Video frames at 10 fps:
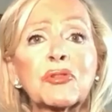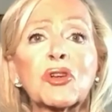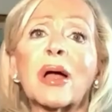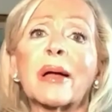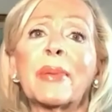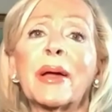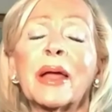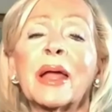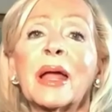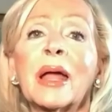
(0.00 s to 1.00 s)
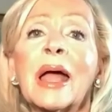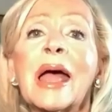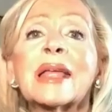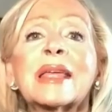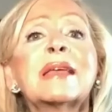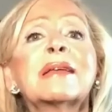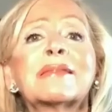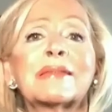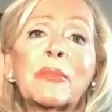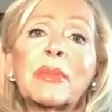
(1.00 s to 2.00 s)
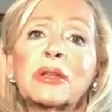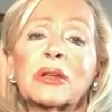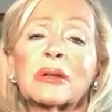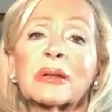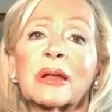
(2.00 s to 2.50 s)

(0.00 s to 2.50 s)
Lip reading: job at King's Dominion.